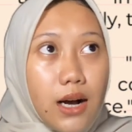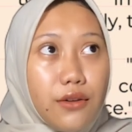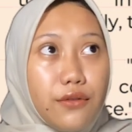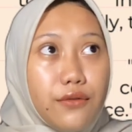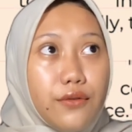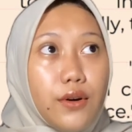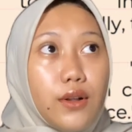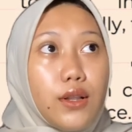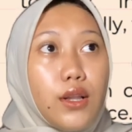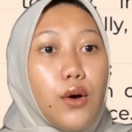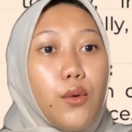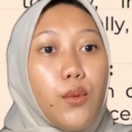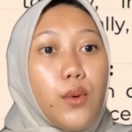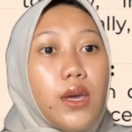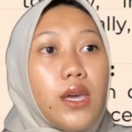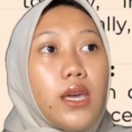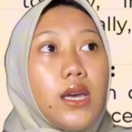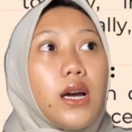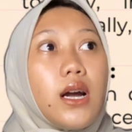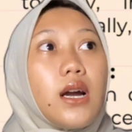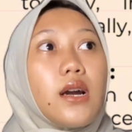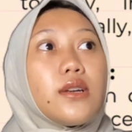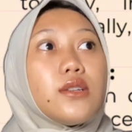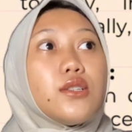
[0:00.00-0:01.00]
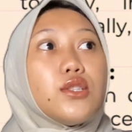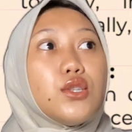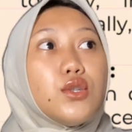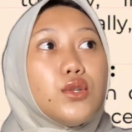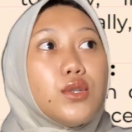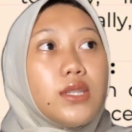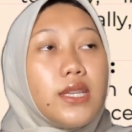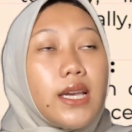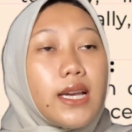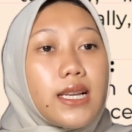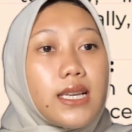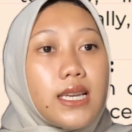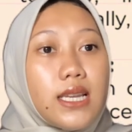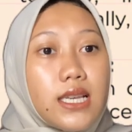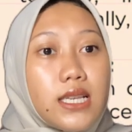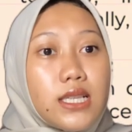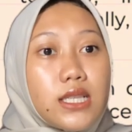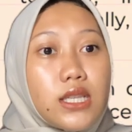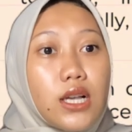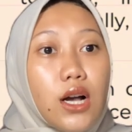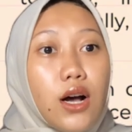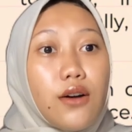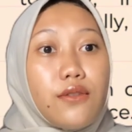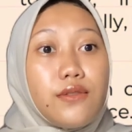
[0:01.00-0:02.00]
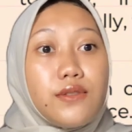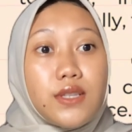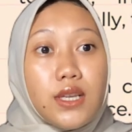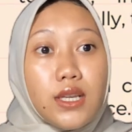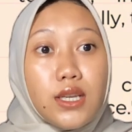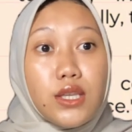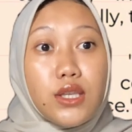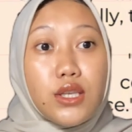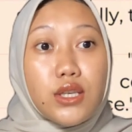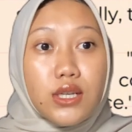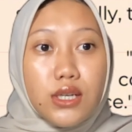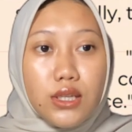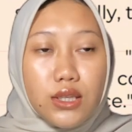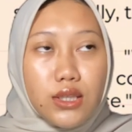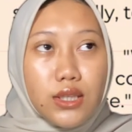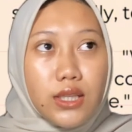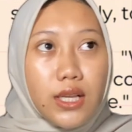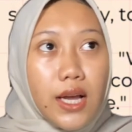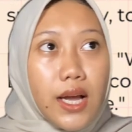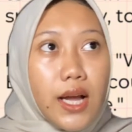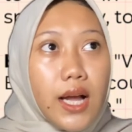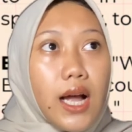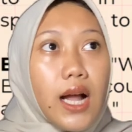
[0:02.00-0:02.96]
Following are two techniques often used.